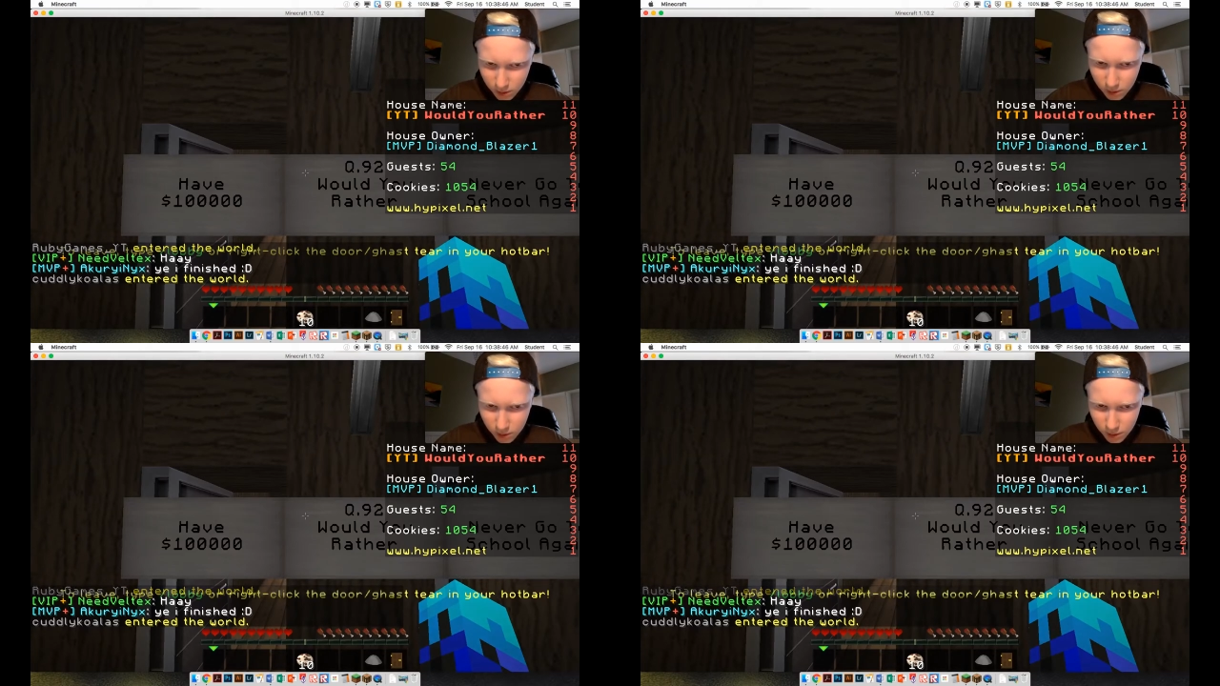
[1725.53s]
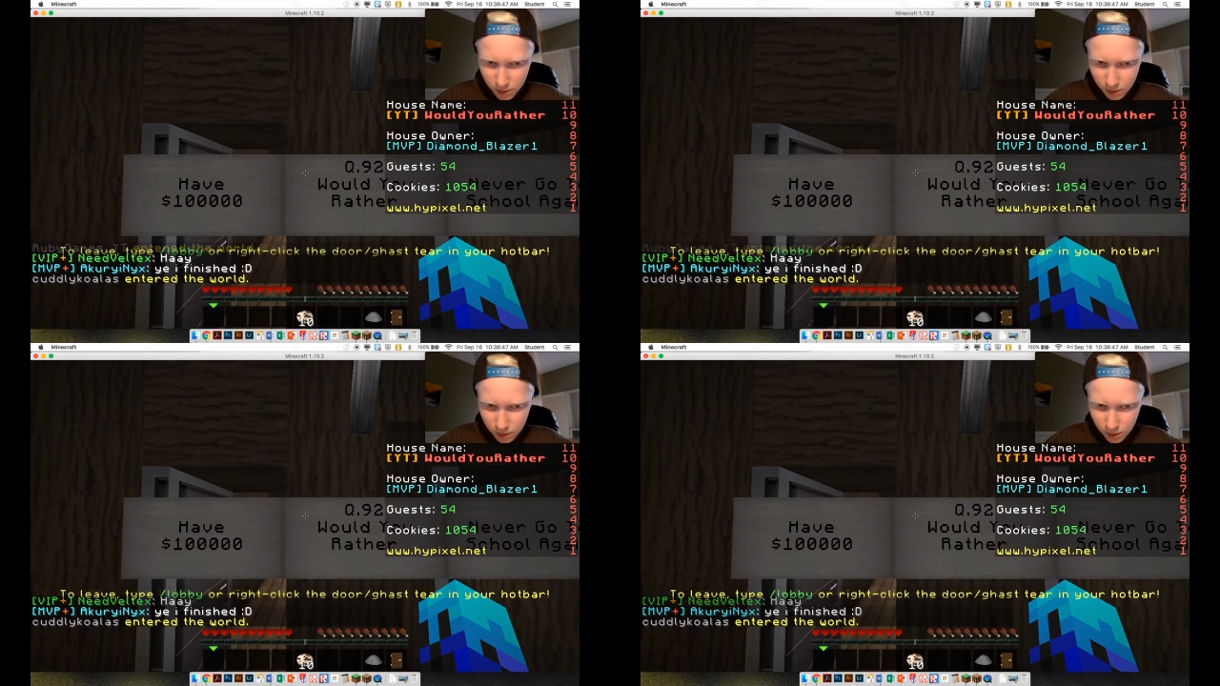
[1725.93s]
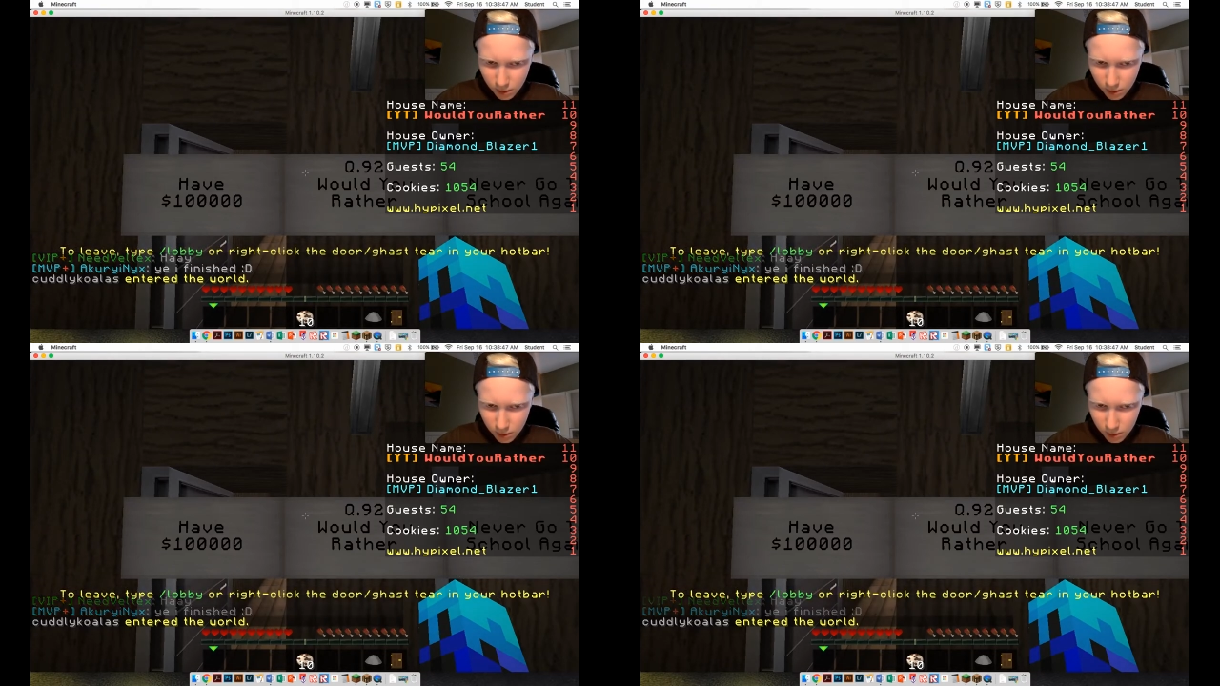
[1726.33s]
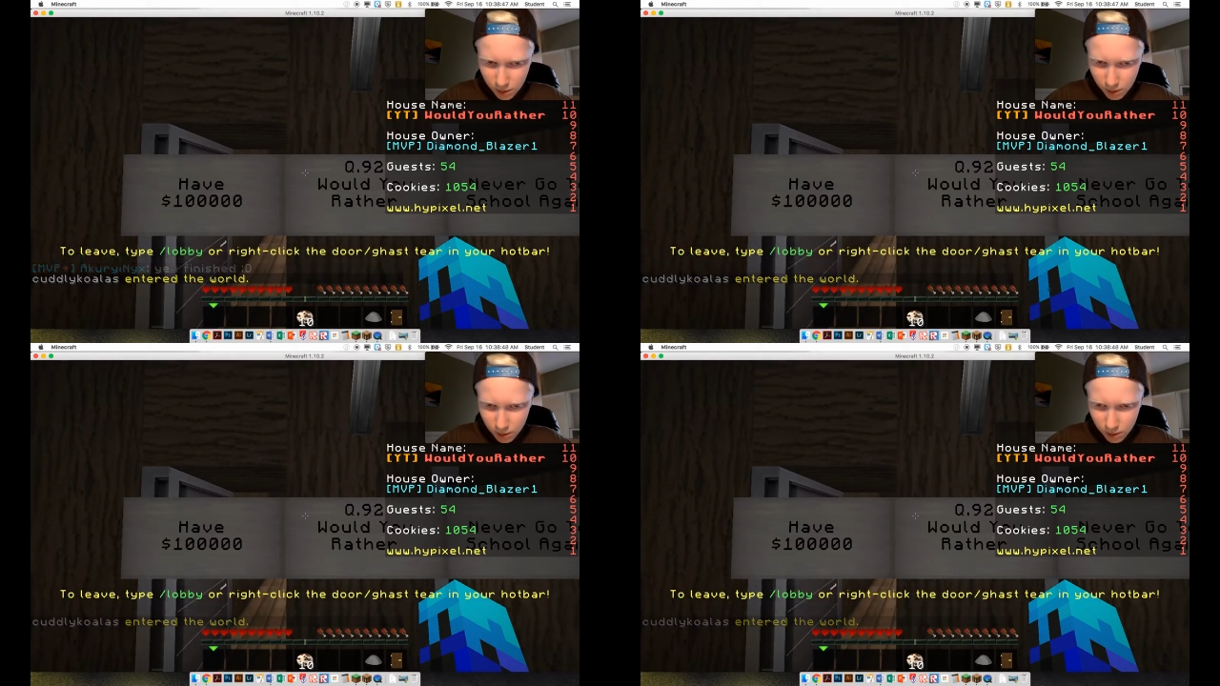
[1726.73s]

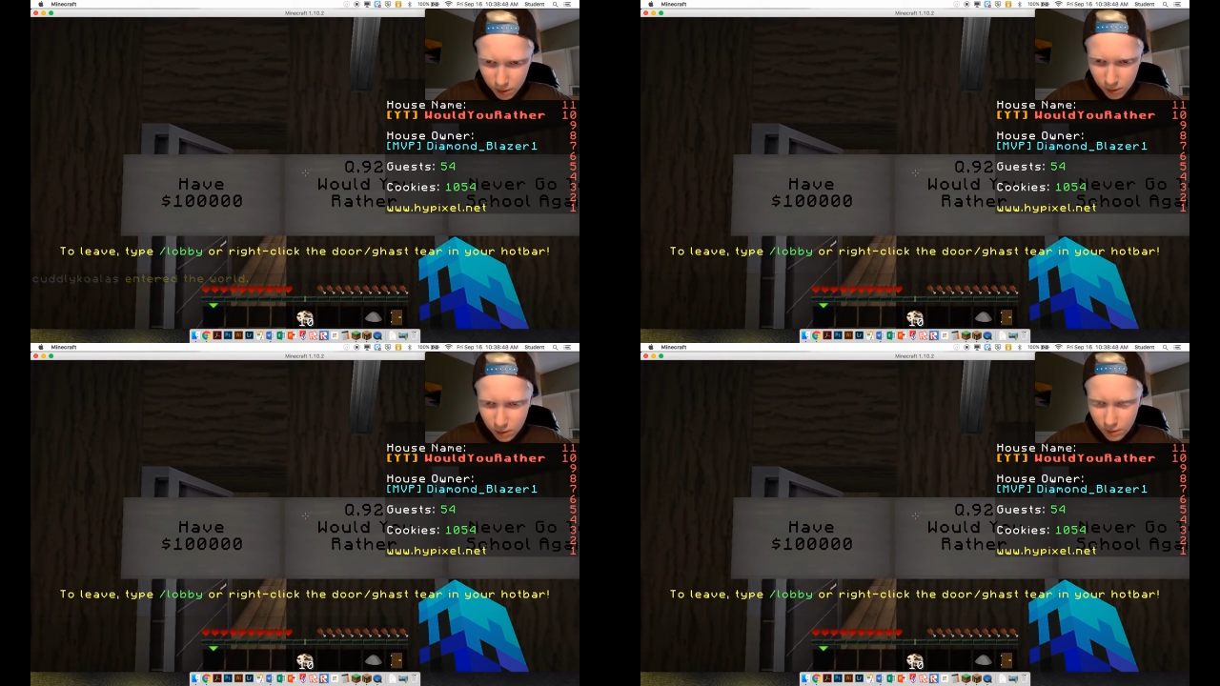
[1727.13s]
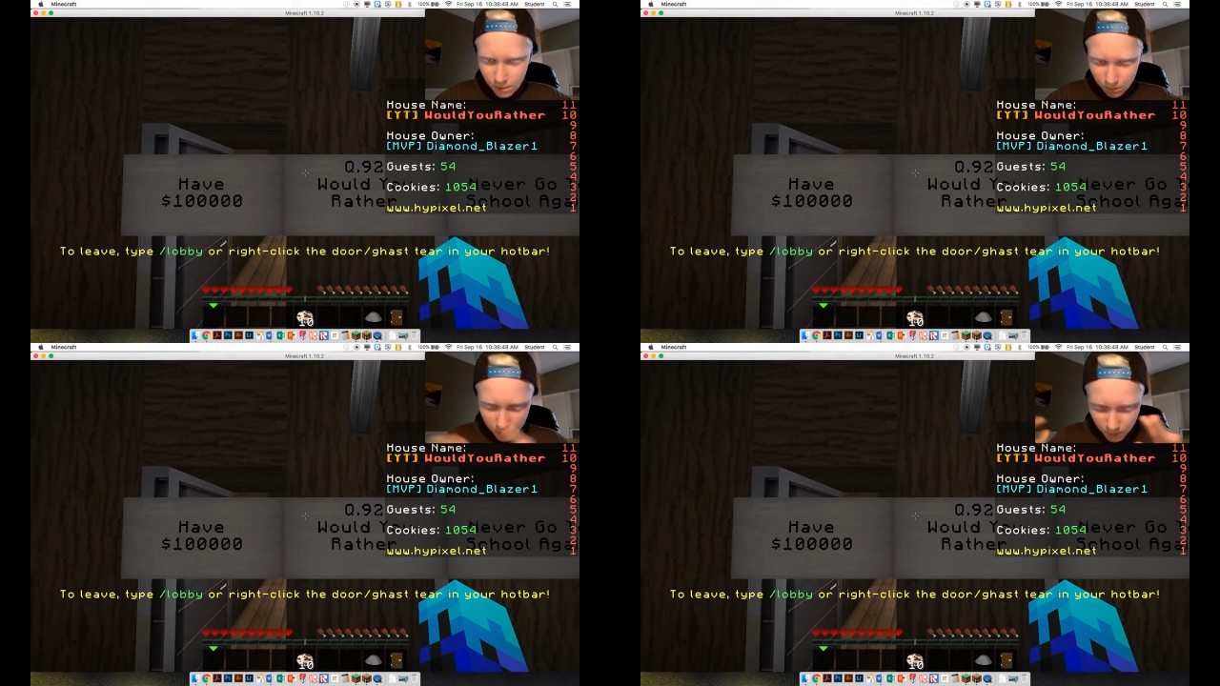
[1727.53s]
Nobody speaks.